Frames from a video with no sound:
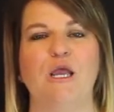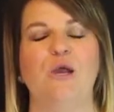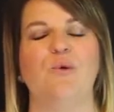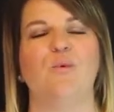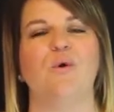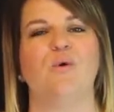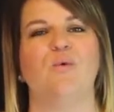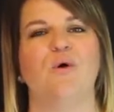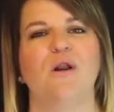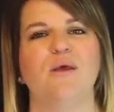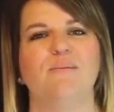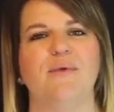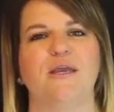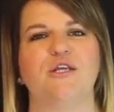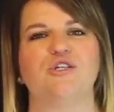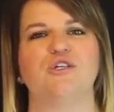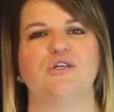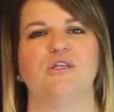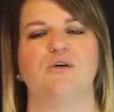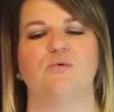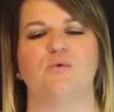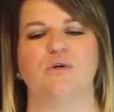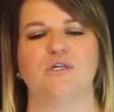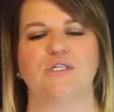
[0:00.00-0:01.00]
We want to make
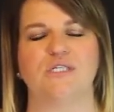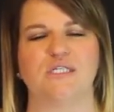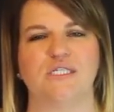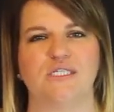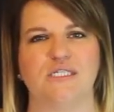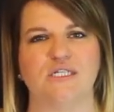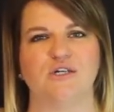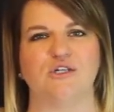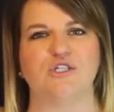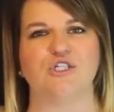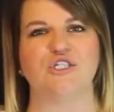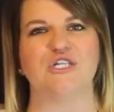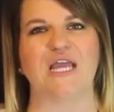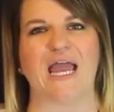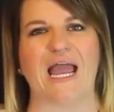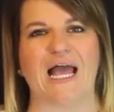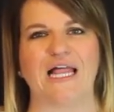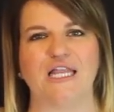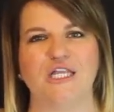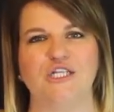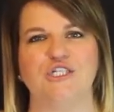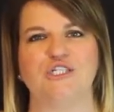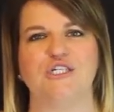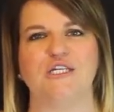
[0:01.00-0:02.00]
sure that we're still
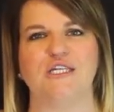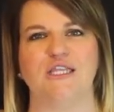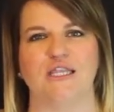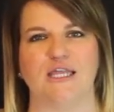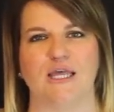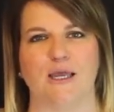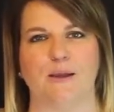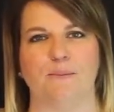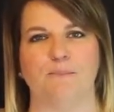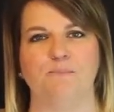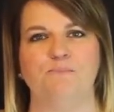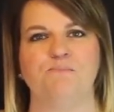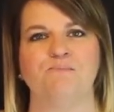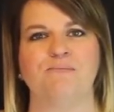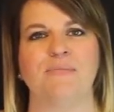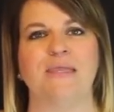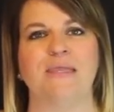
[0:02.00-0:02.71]
challenging them,